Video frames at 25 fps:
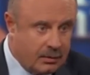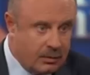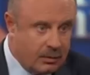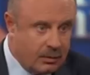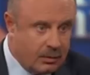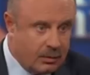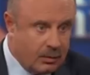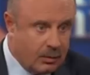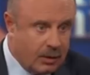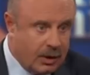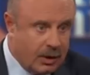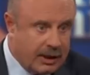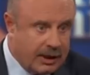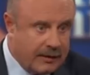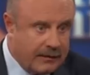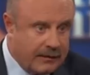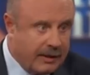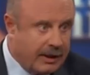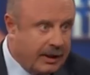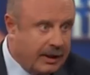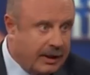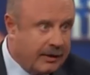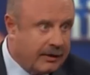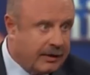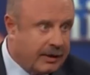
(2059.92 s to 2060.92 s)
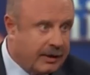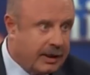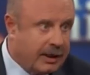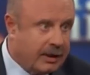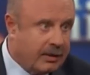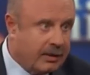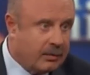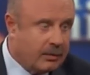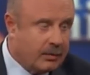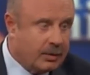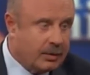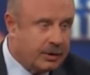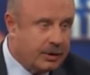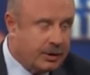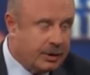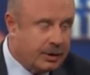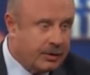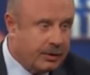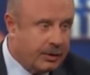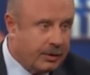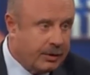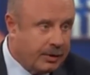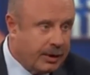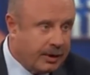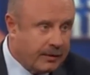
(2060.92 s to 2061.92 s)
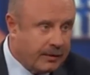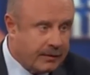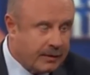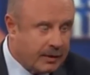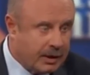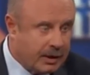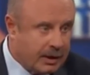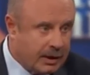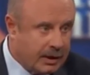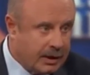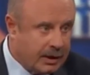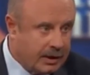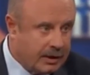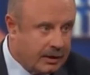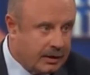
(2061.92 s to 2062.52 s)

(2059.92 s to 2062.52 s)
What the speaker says: what, if anything, would you do differently?